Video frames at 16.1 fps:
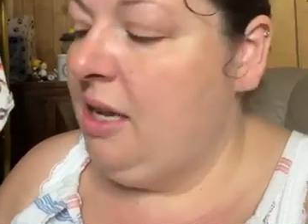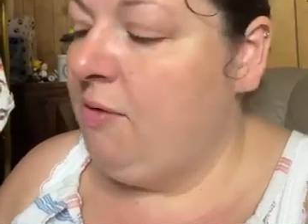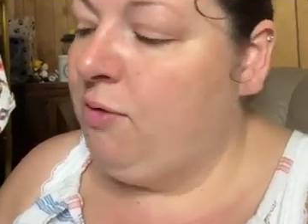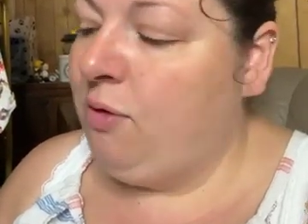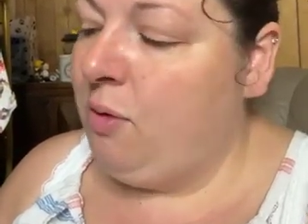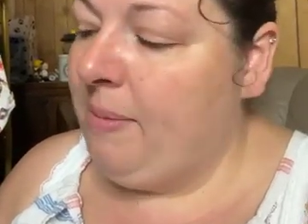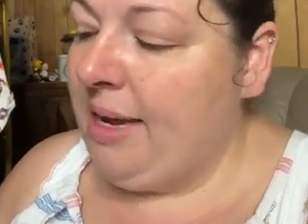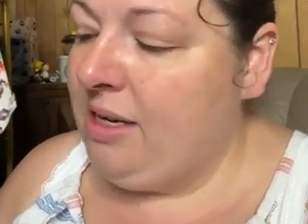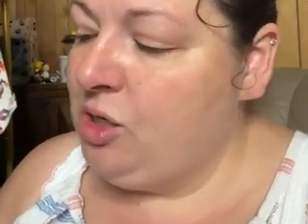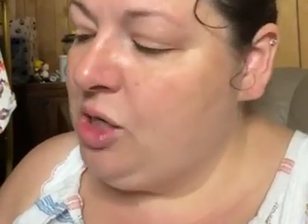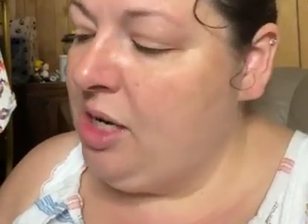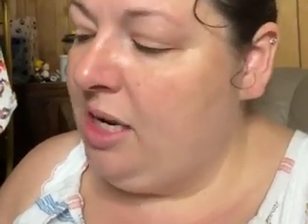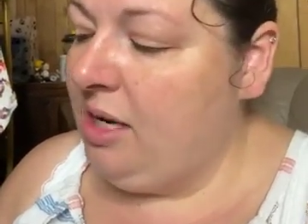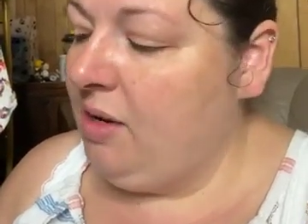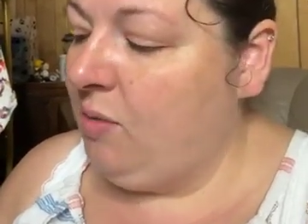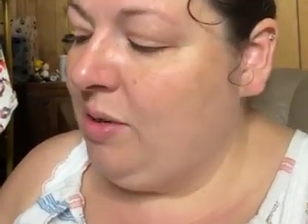
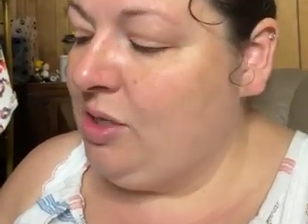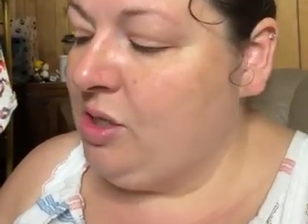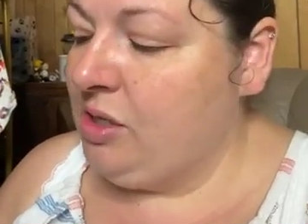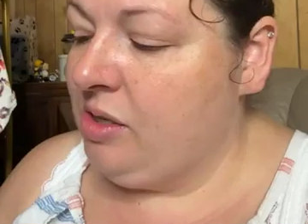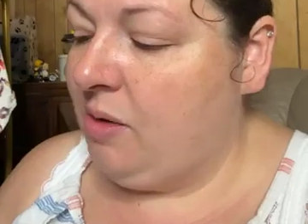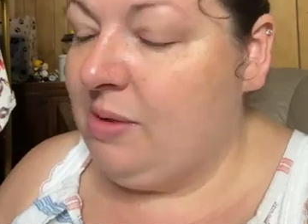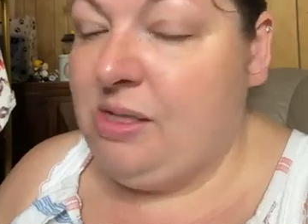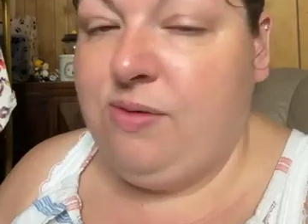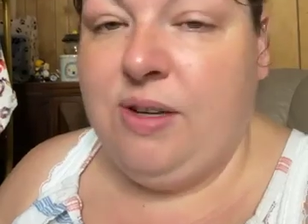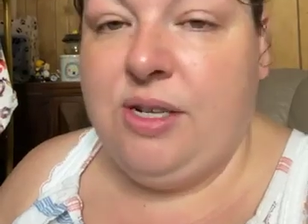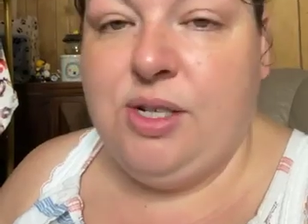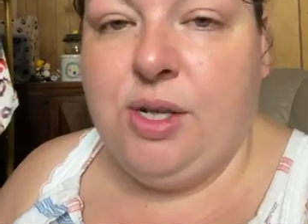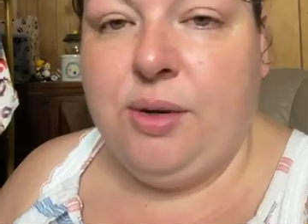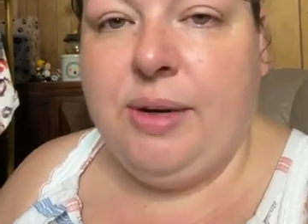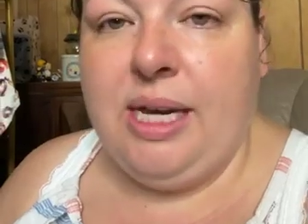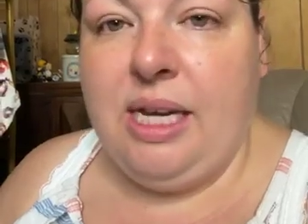information, which is always
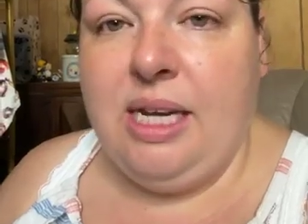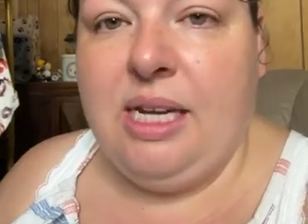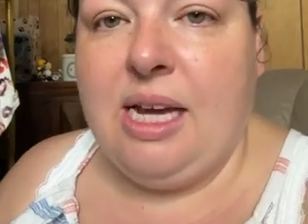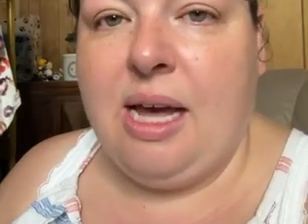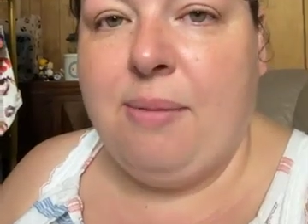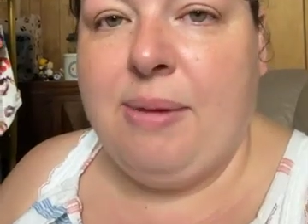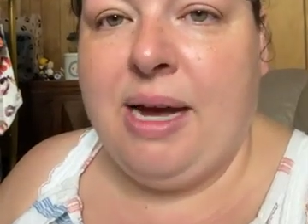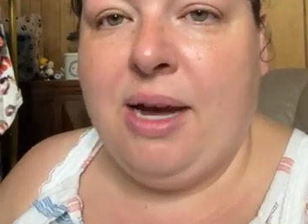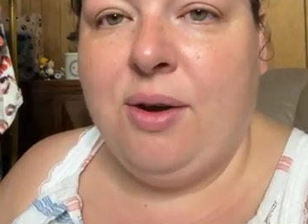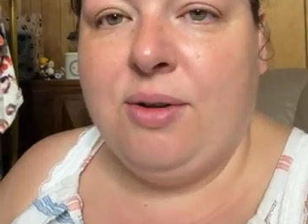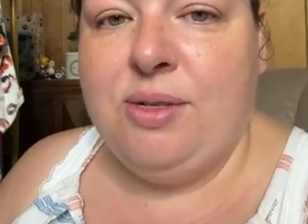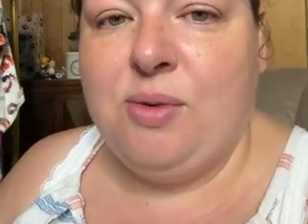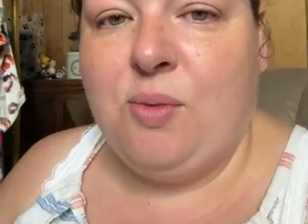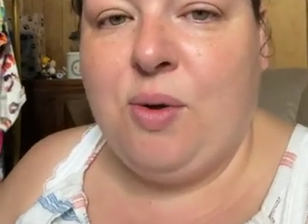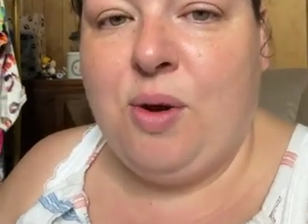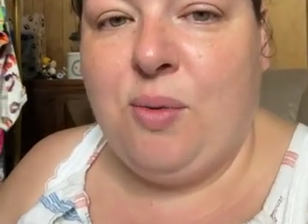fun to read
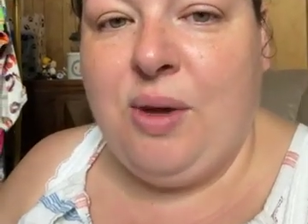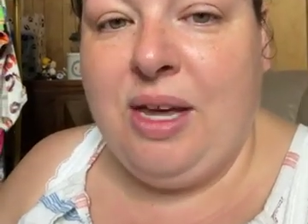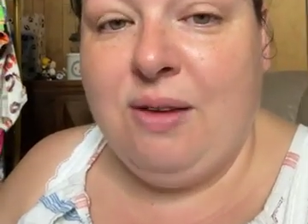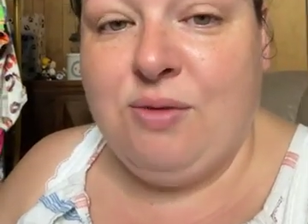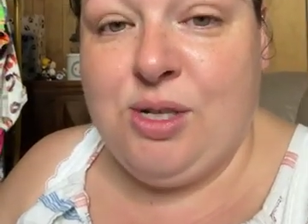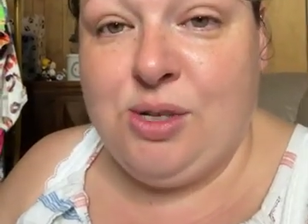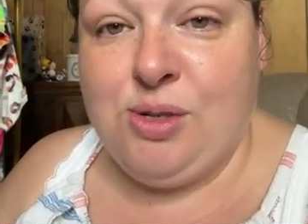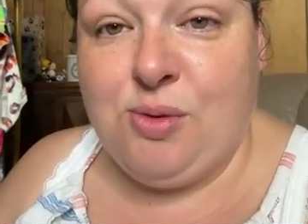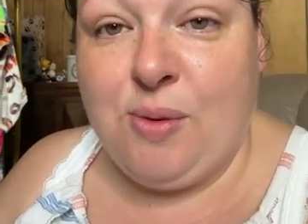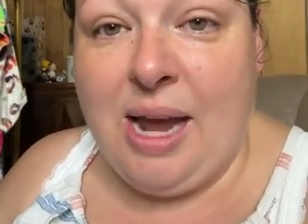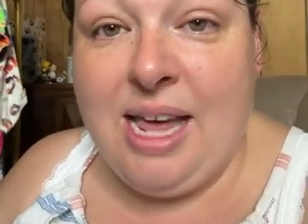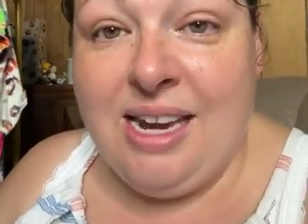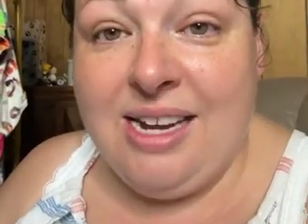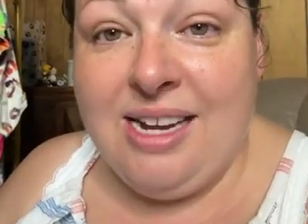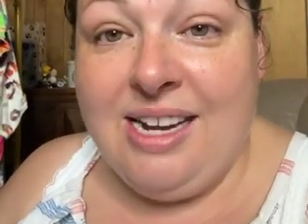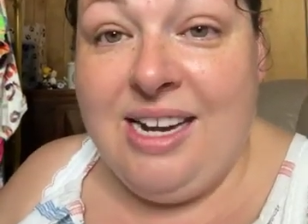about what we have just
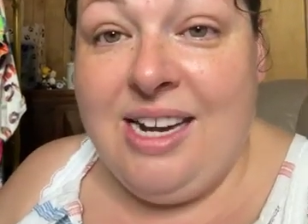read.